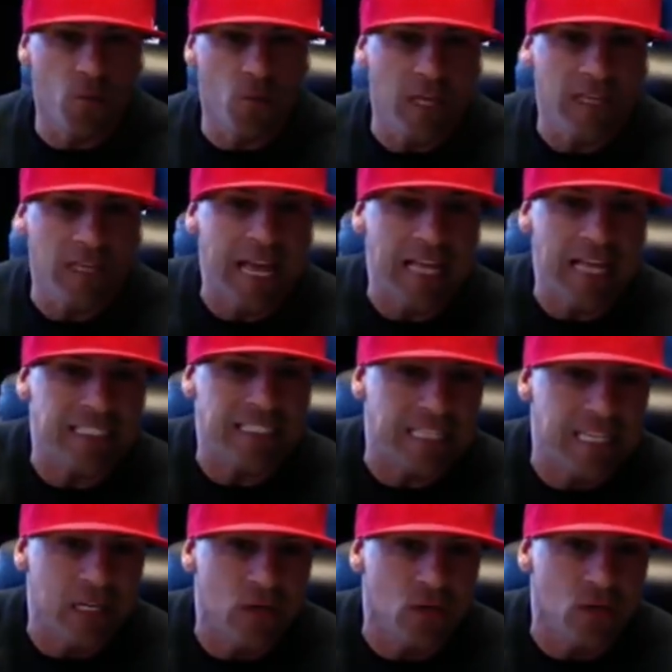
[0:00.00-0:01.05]
But don't forget
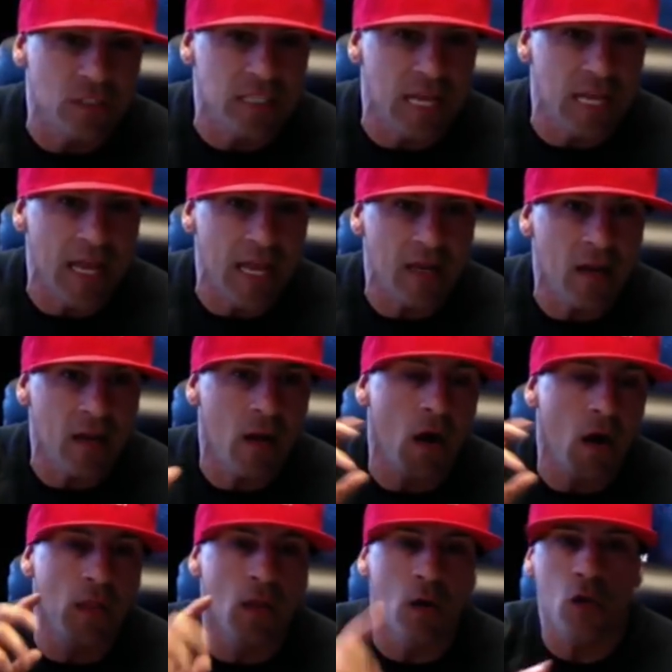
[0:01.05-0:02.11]
that skill set
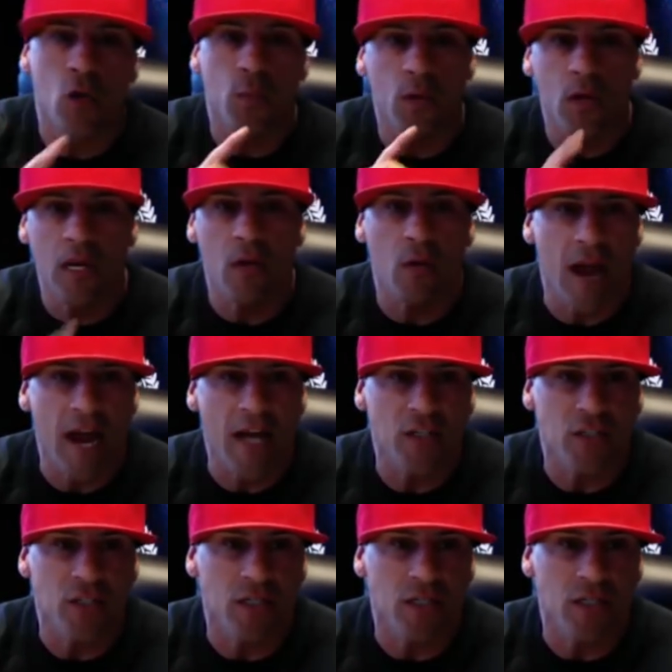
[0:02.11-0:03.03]
on the human interaction.